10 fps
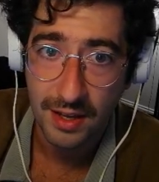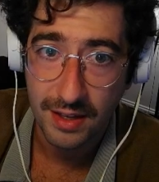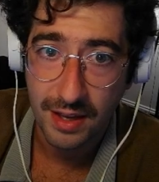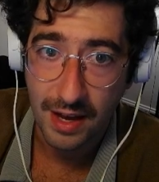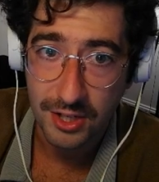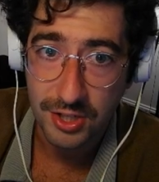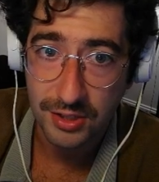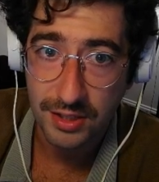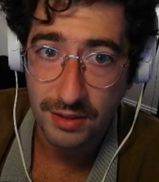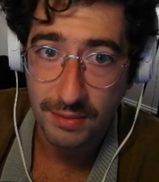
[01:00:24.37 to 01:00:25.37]

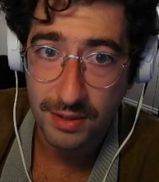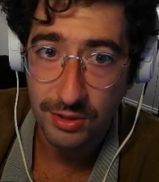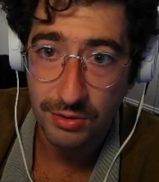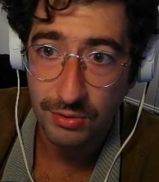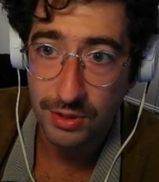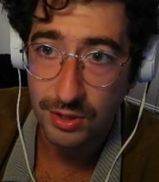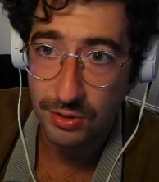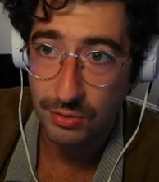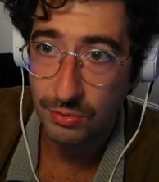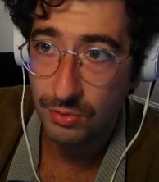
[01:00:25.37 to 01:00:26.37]
actually,
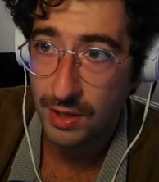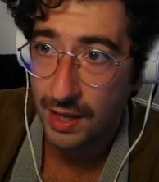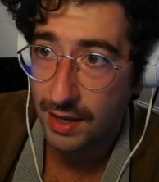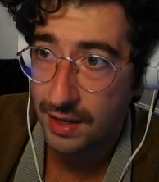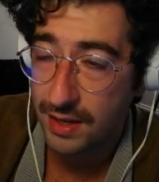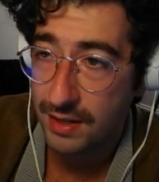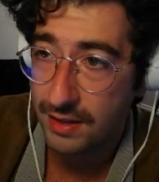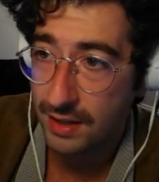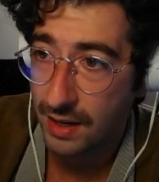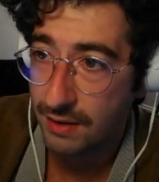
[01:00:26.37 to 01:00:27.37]
you can
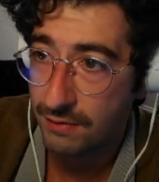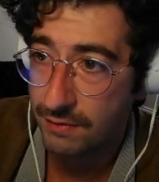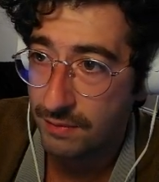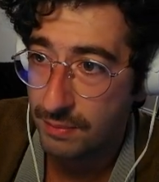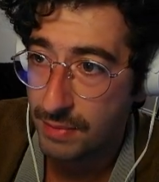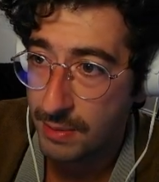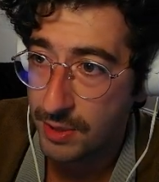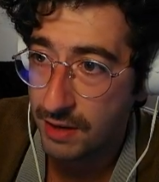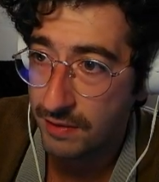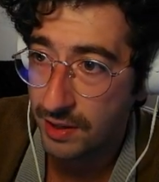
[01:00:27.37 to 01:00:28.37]
kind of maybe
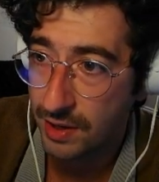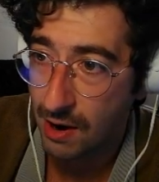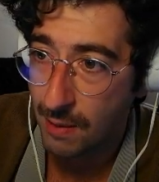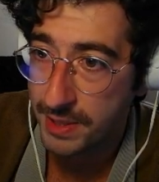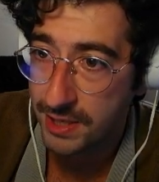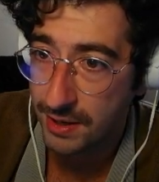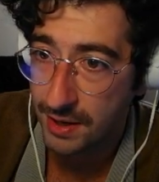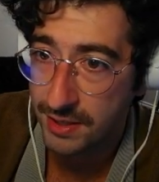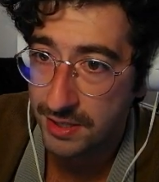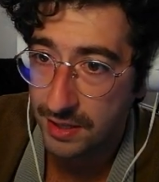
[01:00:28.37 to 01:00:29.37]
give a little commentary
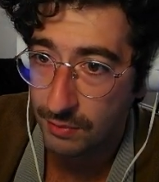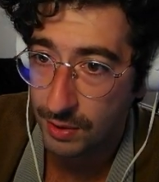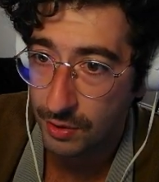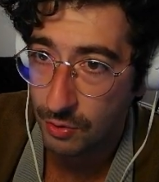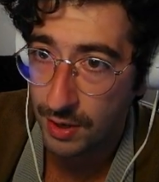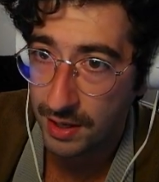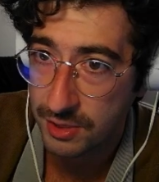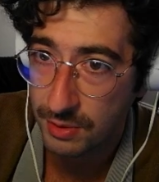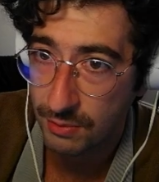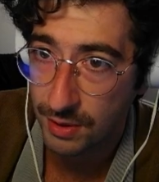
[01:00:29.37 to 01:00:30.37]
on this like real quick as
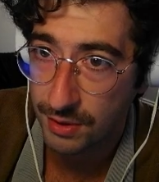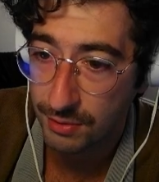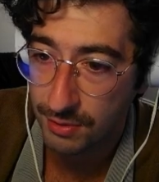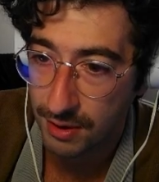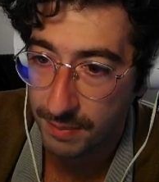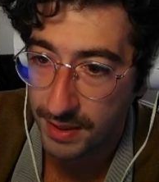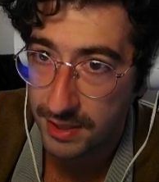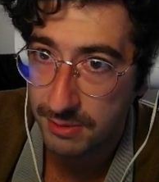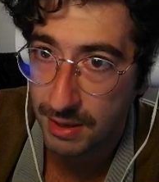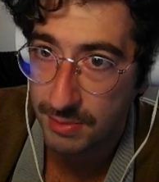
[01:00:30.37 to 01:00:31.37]
we run through them,
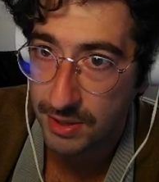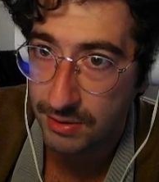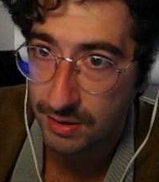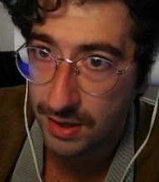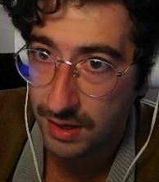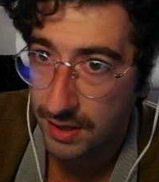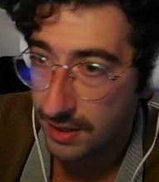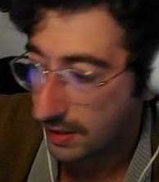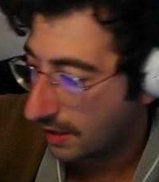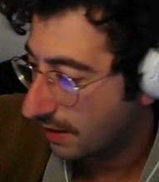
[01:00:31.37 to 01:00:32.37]
because maybe you
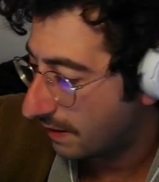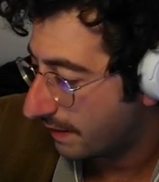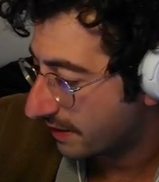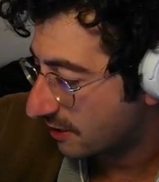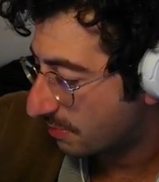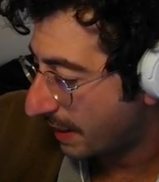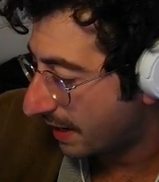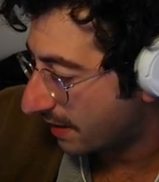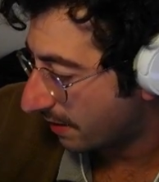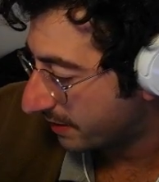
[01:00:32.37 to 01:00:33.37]
can
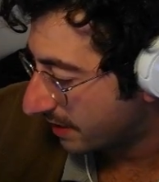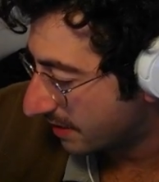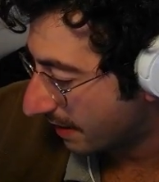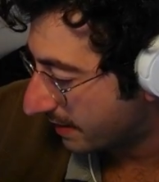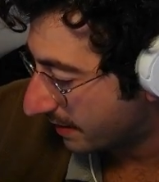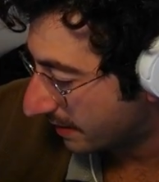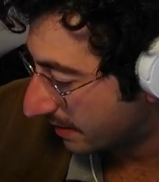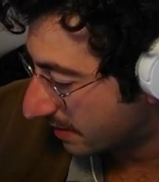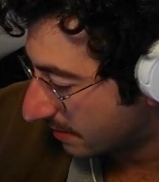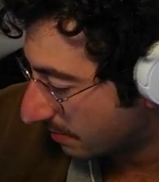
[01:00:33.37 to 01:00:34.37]
expand on these
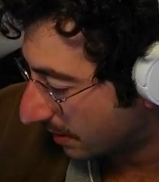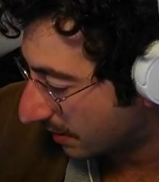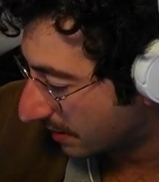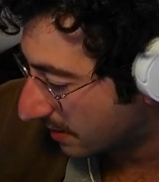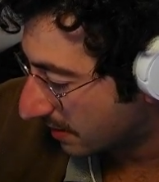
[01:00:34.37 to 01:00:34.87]
ideas, because